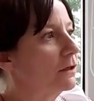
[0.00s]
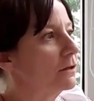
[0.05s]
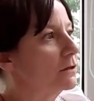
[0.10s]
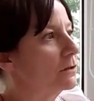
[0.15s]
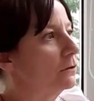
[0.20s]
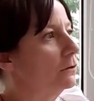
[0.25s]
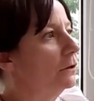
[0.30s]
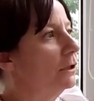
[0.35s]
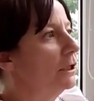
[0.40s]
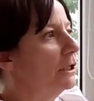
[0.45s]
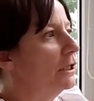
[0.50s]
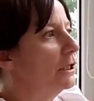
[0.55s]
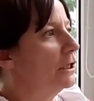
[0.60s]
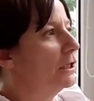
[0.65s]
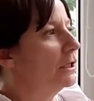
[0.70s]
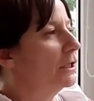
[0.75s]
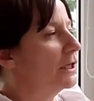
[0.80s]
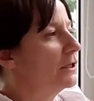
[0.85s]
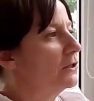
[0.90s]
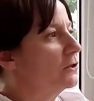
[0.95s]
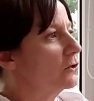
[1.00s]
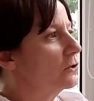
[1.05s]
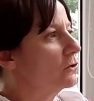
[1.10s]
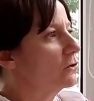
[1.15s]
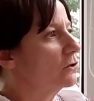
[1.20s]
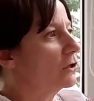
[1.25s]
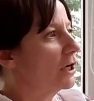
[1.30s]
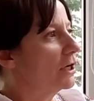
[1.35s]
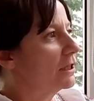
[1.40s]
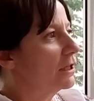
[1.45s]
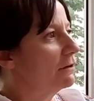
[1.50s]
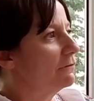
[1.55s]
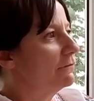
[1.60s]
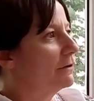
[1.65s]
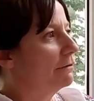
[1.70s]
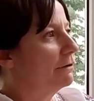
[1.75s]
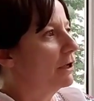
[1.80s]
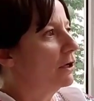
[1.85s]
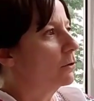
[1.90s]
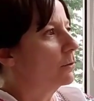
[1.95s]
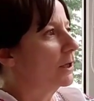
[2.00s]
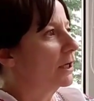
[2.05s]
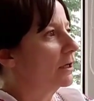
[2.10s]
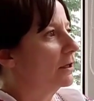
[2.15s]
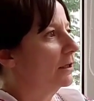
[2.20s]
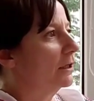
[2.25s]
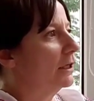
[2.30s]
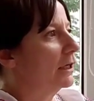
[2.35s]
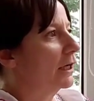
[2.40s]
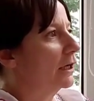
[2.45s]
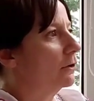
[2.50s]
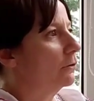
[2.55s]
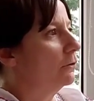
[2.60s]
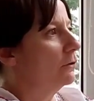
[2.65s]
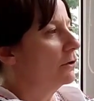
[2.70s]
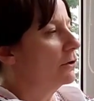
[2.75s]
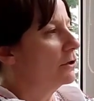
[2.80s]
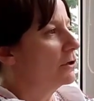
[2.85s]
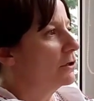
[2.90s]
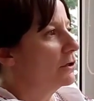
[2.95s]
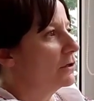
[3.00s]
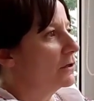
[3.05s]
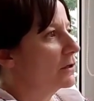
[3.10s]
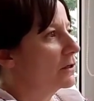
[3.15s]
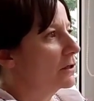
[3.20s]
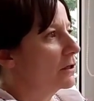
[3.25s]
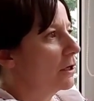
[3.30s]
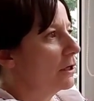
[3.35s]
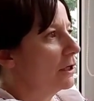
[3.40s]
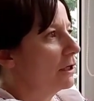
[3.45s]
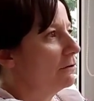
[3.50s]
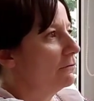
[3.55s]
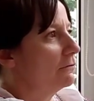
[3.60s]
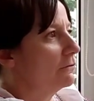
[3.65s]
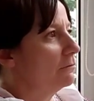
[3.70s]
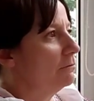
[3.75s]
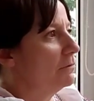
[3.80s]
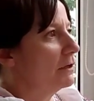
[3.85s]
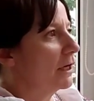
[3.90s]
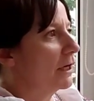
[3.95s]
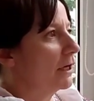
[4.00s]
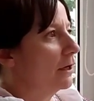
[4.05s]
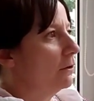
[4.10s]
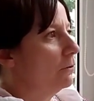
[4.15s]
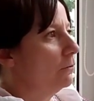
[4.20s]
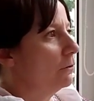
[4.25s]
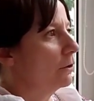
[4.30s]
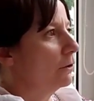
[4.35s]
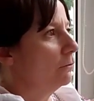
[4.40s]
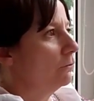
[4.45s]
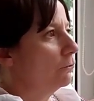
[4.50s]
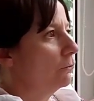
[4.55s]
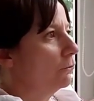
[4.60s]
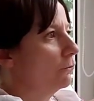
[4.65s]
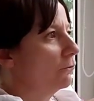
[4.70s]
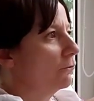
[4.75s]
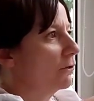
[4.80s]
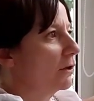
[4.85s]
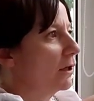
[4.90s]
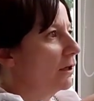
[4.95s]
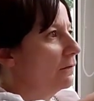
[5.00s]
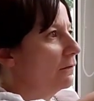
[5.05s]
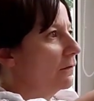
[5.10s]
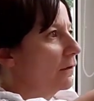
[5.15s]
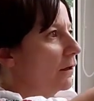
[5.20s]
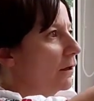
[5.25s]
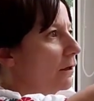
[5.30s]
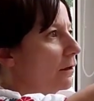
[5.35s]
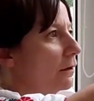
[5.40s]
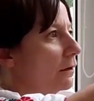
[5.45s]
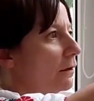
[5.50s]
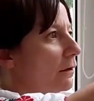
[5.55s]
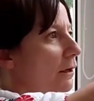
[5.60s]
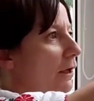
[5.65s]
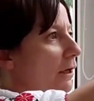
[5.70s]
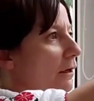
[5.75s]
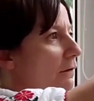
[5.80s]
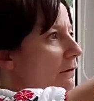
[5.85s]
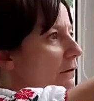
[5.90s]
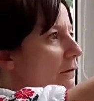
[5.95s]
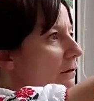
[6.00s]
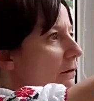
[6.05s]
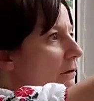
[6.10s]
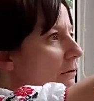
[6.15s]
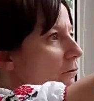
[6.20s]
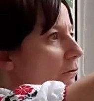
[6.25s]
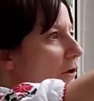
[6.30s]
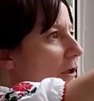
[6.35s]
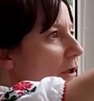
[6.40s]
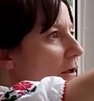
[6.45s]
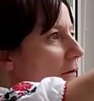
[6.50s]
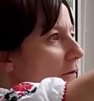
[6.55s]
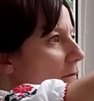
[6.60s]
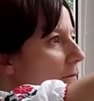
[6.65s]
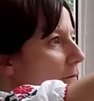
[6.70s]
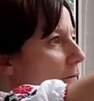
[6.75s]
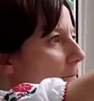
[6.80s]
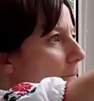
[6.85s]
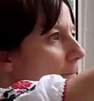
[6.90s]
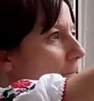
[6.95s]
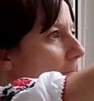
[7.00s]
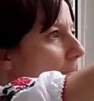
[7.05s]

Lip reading: So let's just try that very quickly now. Starting from now and rotating 90 degrees,